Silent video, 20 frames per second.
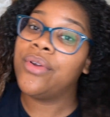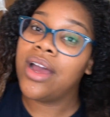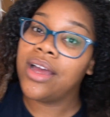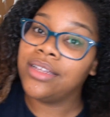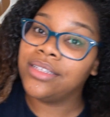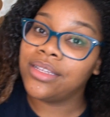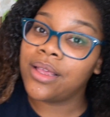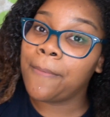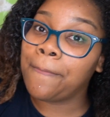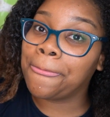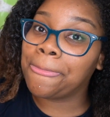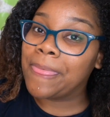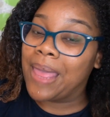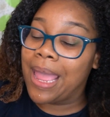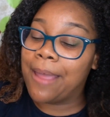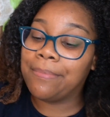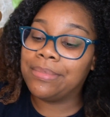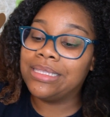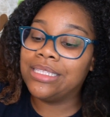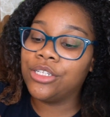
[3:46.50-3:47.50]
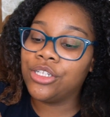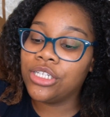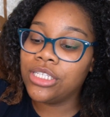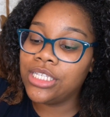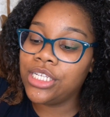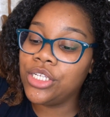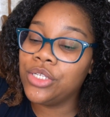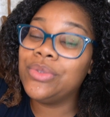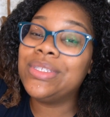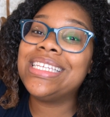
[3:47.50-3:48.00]
guys, I'm
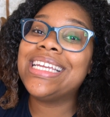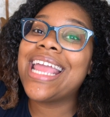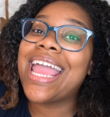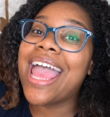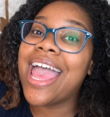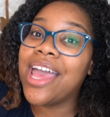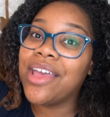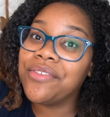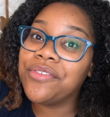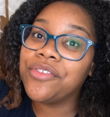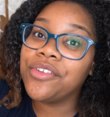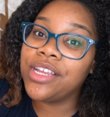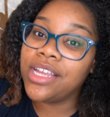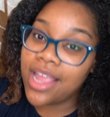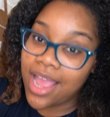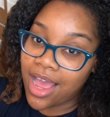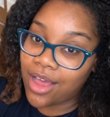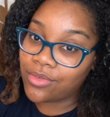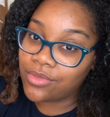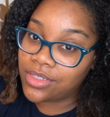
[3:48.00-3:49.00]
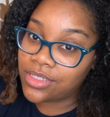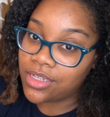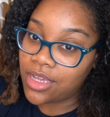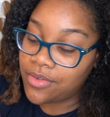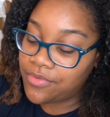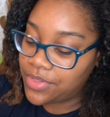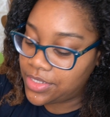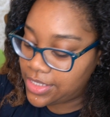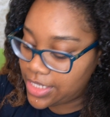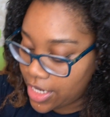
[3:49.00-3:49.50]
literally using every ounce
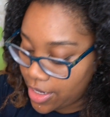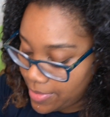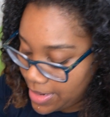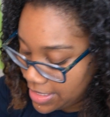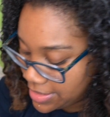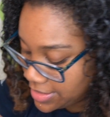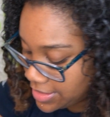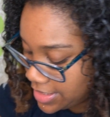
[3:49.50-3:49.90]
of this hair mask